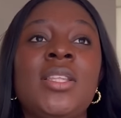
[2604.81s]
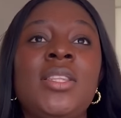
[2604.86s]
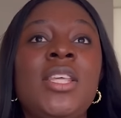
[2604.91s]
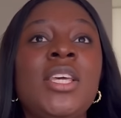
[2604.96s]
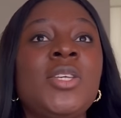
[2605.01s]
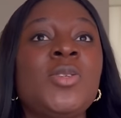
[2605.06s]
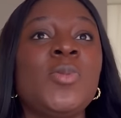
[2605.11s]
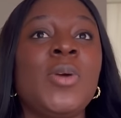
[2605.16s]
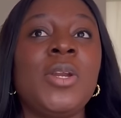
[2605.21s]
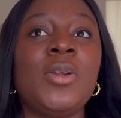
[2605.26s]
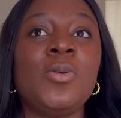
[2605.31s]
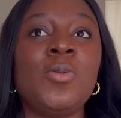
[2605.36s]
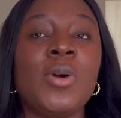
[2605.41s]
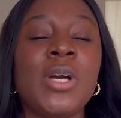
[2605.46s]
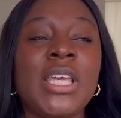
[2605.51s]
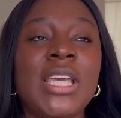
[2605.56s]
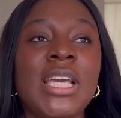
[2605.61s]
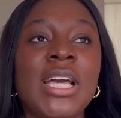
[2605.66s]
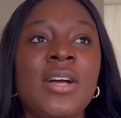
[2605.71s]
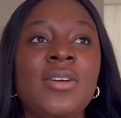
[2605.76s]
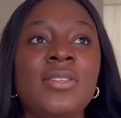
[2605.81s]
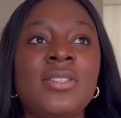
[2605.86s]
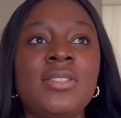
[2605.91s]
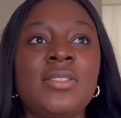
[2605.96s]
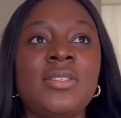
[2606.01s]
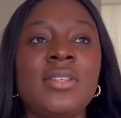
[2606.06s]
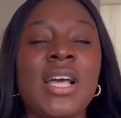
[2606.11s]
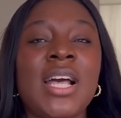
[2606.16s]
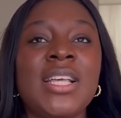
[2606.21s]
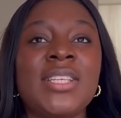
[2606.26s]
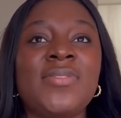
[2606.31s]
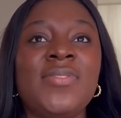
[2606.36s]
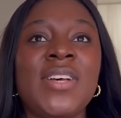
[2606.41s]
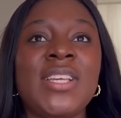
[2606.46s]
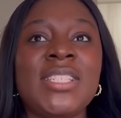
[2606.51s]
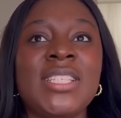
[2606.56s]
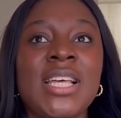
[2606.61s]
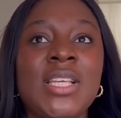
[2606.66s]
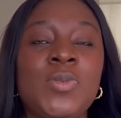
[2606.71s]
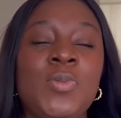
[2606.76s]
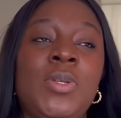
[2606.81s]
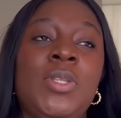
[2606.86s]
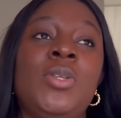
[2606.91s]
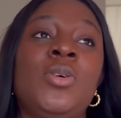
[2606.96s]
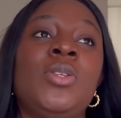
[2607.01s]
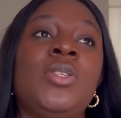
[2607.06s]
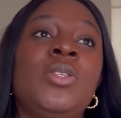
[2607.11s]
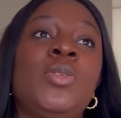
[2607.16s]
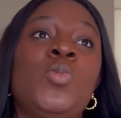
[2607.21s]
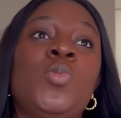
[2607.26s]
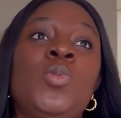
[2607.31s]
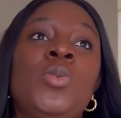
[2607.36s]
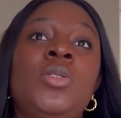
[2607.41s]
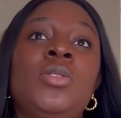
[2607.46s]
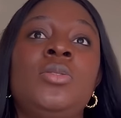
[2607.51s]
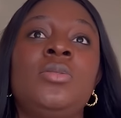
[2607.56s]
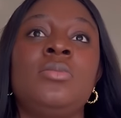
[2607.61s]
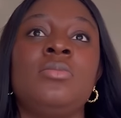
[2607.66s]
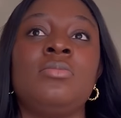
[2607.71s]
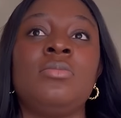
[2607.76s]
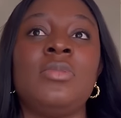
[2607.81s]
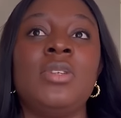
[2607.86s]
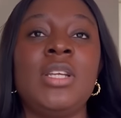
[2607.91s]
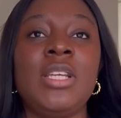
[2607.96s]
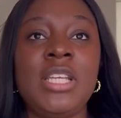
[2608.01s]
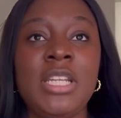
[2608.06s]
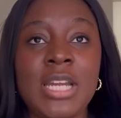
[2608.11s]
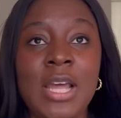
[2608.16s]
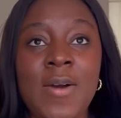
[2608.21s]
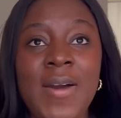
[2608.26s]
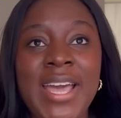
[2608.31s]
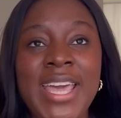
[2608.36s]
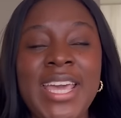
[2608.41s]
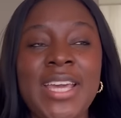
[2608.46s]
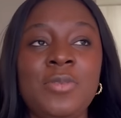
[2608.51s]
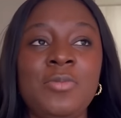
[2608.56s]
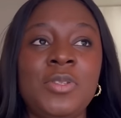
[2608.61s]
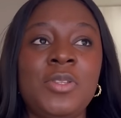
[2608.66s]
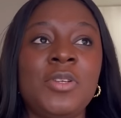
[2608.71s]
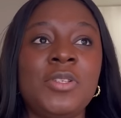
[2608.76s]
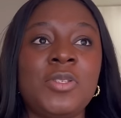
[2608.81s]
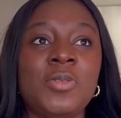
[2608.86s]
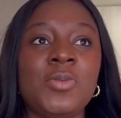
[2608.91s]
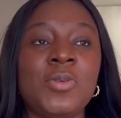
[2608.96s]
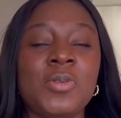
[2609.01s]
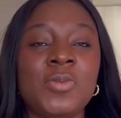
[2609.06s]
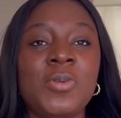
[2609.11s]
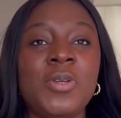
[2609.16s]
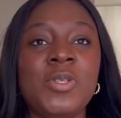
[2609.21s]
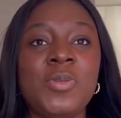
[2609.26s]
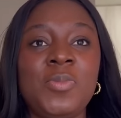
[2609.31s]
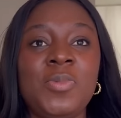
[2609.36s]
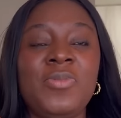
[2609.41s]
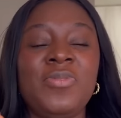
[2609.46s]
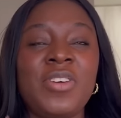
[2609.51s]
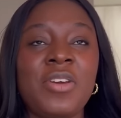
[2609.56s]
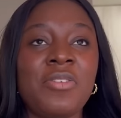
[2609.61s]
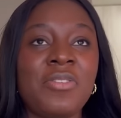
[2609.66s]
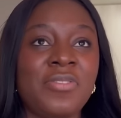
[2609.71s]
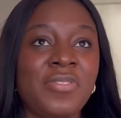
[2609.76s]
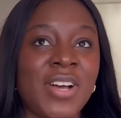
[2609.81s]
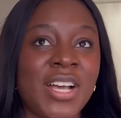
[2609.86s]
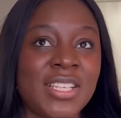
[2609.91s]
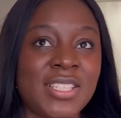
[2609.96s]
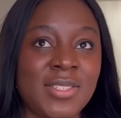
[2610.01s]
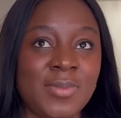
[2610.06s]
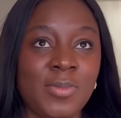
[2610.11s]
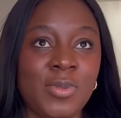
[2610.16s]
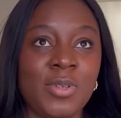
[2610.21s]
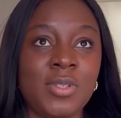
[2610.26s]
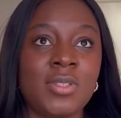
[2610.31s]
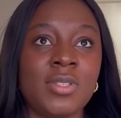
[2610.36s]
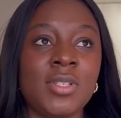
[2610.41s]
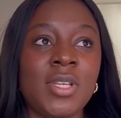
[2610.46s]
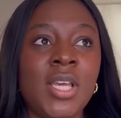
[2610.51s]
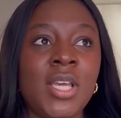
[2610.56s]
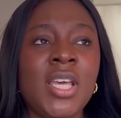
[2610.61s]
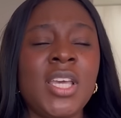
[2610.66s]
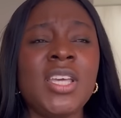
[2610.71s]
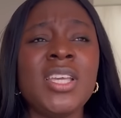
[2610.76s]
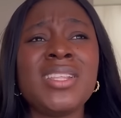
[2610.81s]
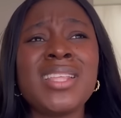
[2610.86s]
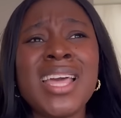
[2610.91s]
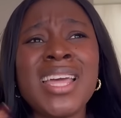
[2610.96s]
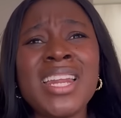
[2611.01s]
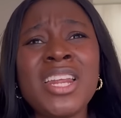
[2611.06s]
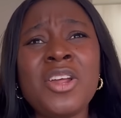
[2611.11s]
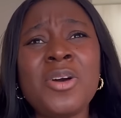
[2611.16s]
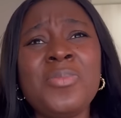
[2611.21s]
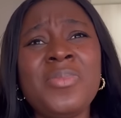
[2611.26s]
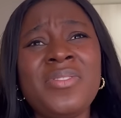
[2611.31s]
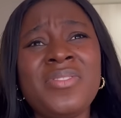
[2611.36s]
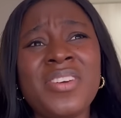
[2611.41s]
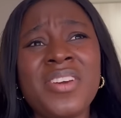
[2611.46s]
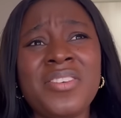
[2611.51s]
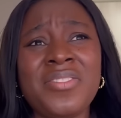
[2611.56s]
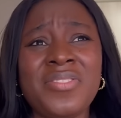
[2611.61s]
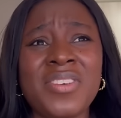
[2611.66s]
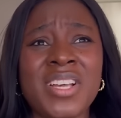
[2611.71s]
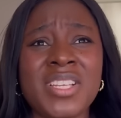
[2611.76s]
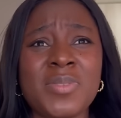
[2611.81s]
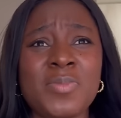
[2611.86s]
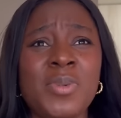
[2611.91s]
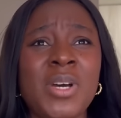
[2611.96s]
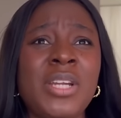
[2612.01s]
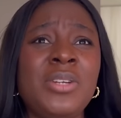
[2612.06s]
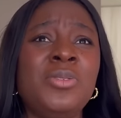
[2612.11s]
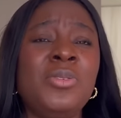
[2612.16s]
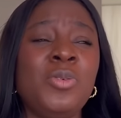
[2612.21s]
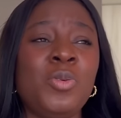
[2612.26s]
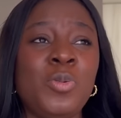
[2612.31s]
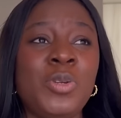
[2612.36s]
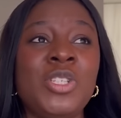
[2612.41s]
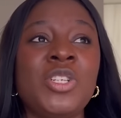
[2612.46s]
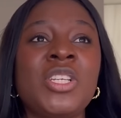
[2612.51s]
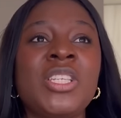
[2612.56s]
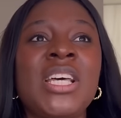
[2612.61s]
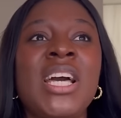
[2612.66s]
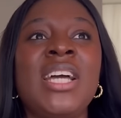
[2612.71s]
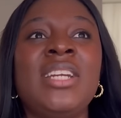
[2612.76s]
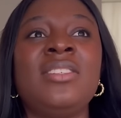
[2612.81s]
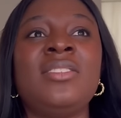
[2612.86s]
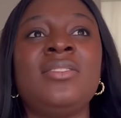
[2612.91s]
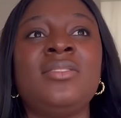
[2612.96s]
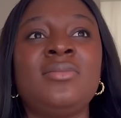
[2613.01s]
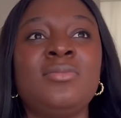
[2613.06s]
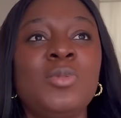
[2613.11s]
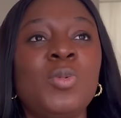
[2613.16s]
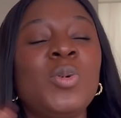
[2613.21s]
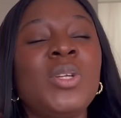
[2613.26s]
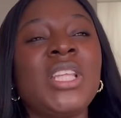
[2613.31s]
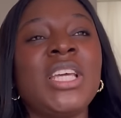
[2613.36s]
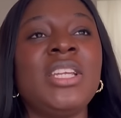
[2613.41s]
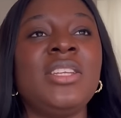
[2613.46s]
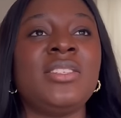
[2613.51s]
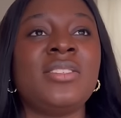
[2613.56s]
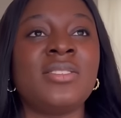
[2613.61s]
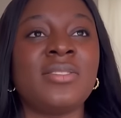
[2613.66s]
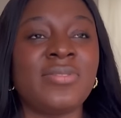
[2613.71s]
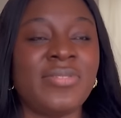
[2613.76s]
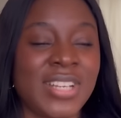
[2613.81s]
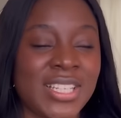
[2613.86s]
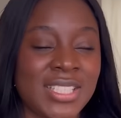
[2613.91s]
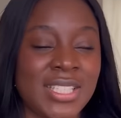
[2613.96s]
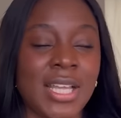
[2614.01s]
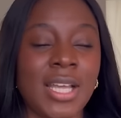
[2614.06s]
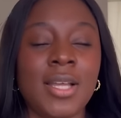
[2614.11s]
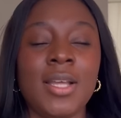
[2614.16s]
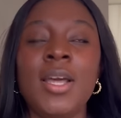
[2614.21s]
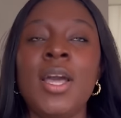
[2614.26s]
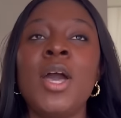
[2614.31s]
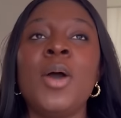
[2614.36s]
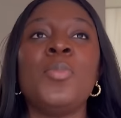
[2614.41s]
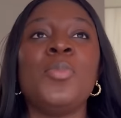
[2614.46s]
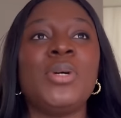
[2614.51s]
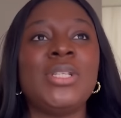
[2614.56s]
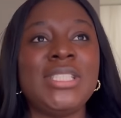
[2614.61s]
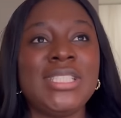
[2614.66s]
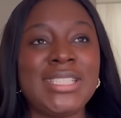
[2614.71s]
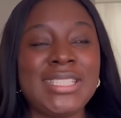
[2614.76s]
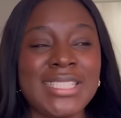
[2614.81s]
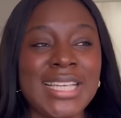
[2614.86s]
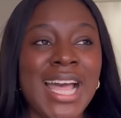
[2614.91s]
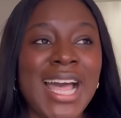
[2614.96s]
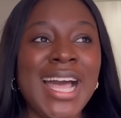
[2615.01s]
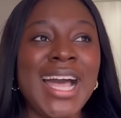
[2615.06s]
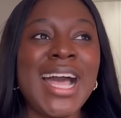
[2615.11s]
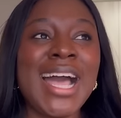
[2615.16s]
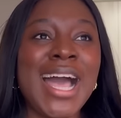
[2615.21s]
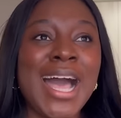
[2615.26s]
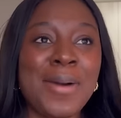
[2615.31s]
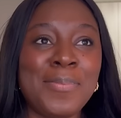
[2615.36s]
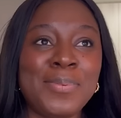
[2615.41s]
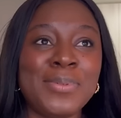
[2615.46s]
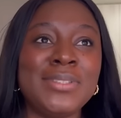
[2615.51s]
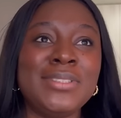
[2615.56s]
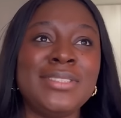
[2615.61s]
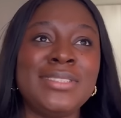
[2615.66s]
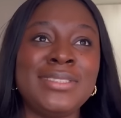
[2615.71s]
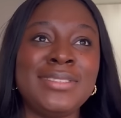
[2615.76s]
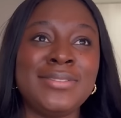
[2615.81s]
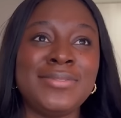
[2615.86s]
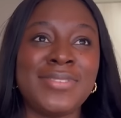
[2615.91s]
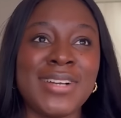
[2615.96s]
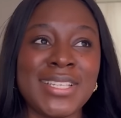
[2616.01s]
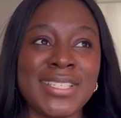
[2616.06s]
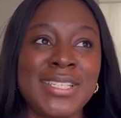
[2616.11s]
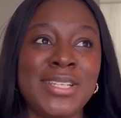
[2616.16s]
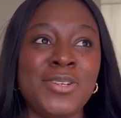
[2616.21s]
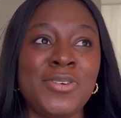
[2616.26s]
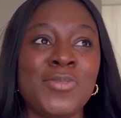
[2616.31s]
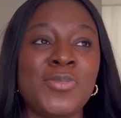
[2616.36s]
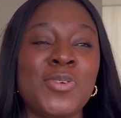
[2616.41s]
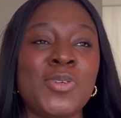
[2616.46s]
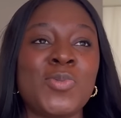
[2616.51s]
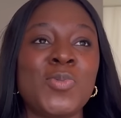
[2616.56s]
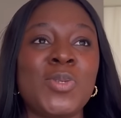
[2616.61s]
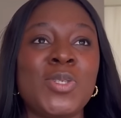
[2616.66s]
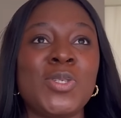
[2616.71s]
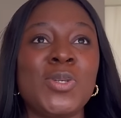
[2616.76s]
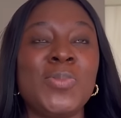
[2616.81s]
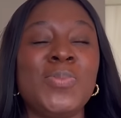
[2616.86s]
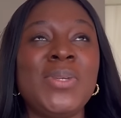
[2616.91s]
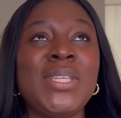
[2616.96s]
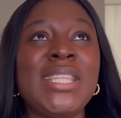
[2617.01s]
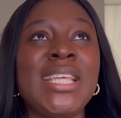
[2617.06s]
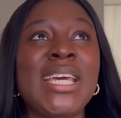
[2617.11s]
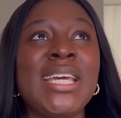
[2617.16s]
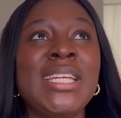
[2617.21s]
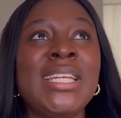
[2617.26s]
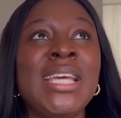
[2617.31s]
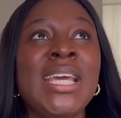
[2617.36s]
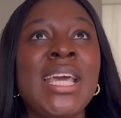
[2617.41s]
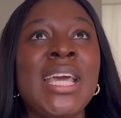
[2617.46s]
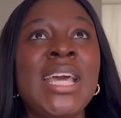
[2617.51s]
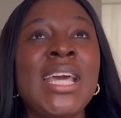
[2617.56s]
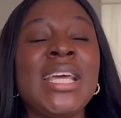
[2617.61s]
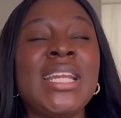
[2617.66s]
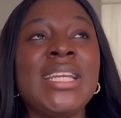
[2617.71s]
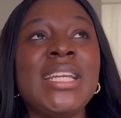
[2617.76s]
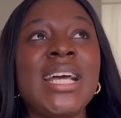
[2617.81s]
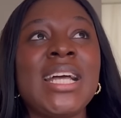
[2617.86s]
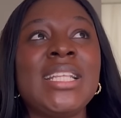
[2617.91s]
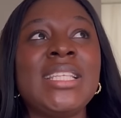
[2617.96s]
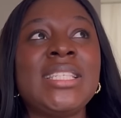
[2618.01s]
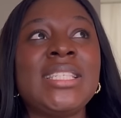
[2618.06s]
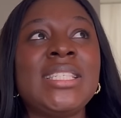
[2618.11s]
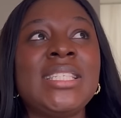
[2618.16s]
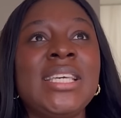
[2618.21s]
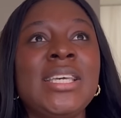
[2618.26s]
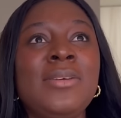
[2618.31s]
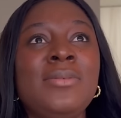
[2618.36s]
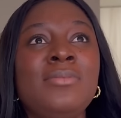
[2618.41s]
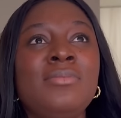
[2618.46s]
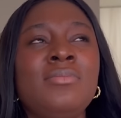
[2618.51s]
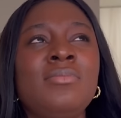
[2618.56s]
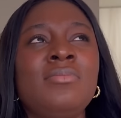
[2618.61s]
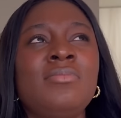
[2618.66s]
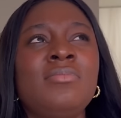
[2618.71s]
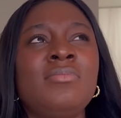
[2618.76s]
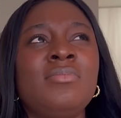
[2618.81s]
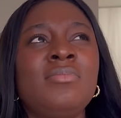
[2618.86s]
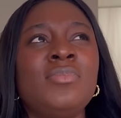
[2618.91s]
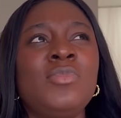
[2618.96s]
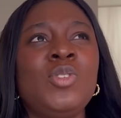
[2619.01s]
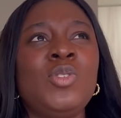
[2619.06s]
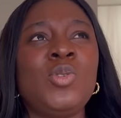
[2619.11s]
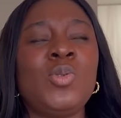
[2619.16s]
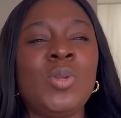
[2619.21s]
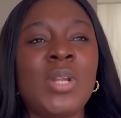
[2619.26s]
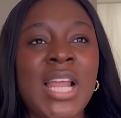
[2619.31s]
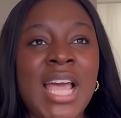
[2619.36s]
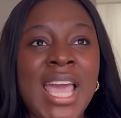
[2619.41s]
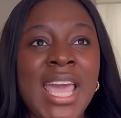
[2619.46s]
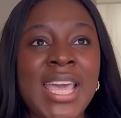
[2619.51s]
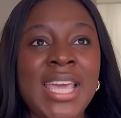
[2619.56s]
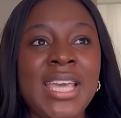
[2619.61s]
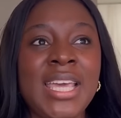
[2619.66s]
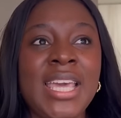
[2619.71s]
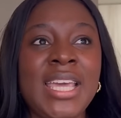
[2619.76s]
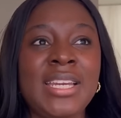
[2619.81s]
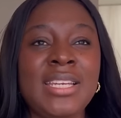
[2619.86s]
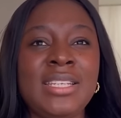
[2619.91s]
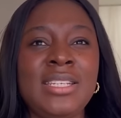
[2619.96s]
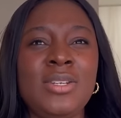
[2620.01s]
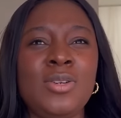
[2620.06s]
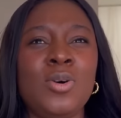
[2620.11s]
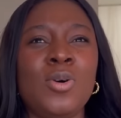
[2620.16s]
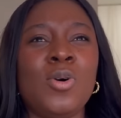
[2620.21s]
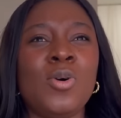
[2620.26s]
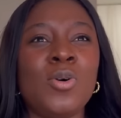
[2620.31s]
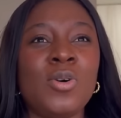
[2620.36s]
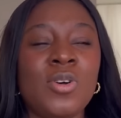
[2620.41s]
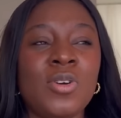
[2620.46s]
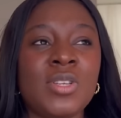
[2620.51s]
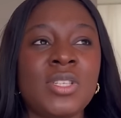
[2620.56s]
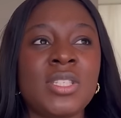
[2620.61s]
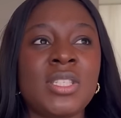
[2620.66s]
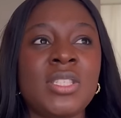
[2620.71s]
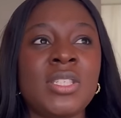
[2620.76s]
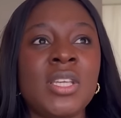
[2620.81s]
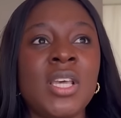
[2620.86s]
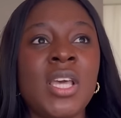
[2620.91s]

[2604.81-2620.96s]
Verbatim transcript: Things were not working out as fast as we thought it would. In our head, we thought it was going to be very fast, but it ended up being very fast. But I don't know. We just had we wanted it faster, but it sure happened fast enough because we submitted that same July ending or August